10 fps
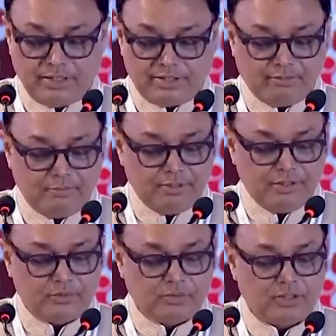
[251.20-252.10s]
We at ABP
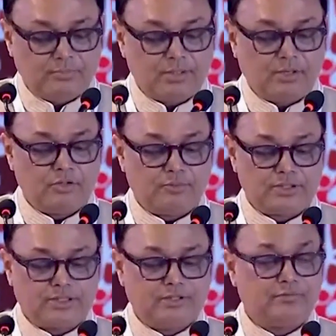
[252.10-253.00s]
Network are proud to
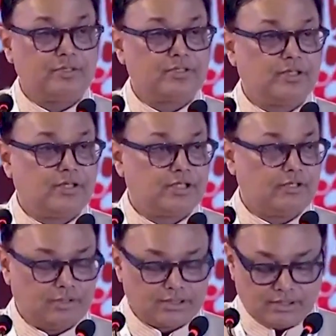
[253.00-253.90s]
present the first
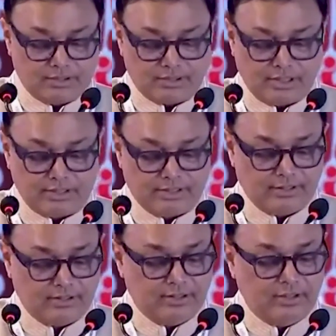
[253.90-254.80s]
edition of the Southern
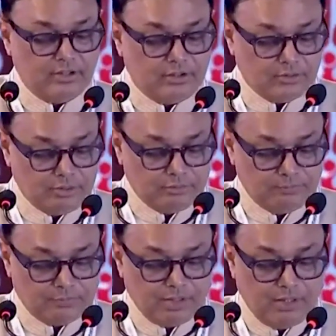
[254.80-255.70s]
Rising to
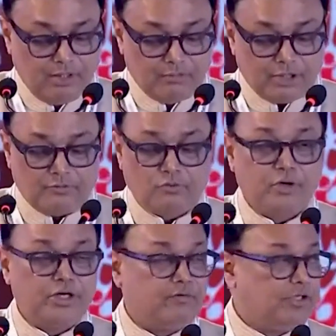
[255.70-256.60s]
you with our
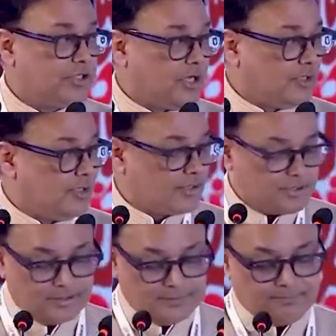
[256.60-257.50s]
four TV
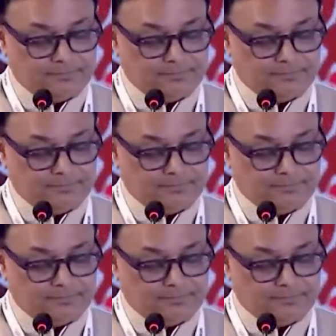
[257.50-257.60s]
channels